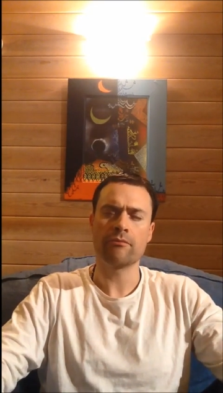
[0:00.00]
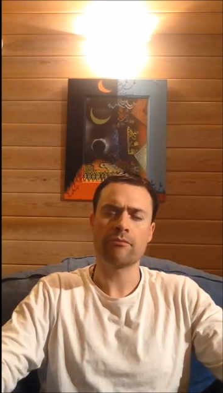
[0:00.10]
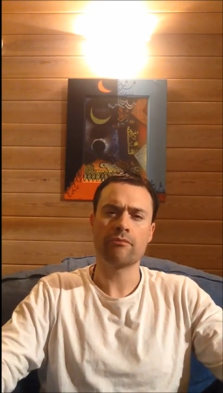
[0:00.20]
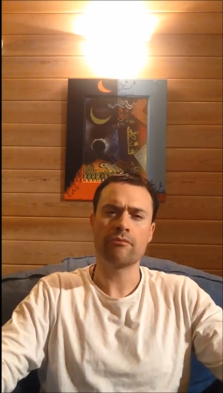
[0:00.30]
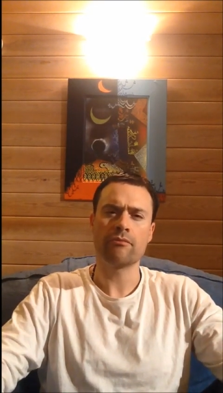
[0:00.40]

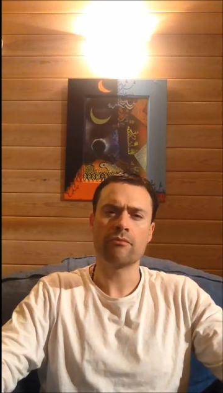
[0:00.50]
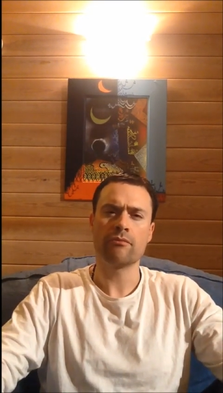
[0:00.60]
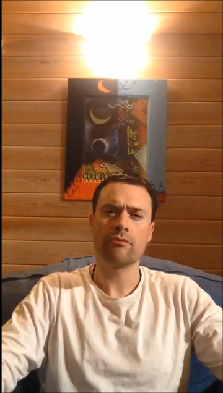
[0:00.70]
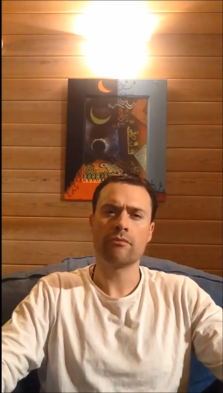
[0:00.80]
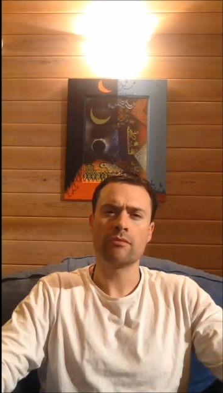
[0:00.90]

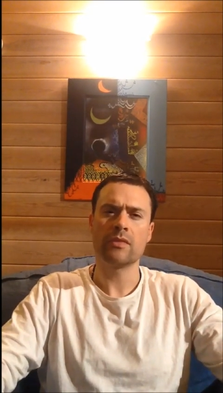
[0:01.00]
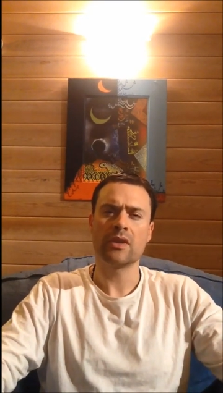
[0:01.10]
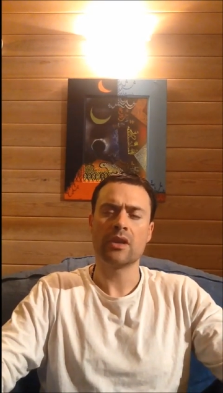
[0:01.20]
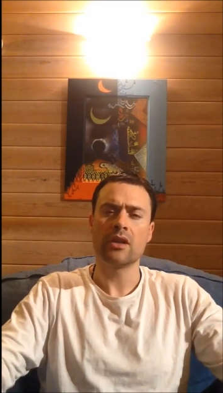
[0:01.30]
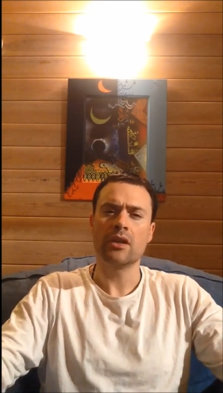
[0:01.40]

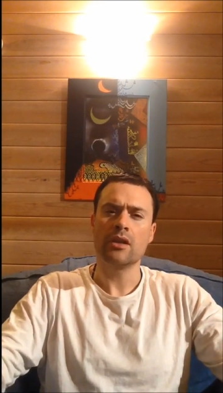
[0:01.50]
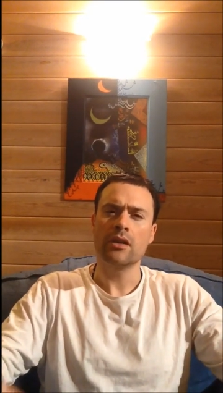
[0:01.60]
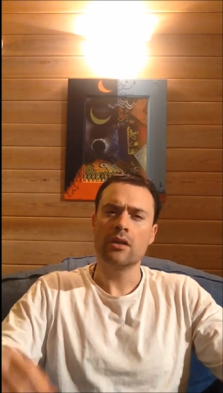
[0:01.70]
(no one is talking)